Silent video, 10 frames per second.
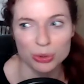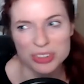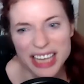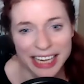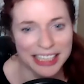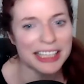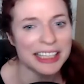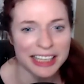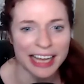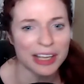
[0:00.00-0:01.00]
So
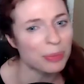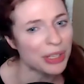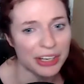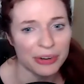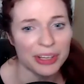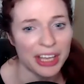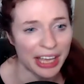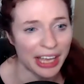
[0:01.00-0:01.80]
technically that could be nearly infinite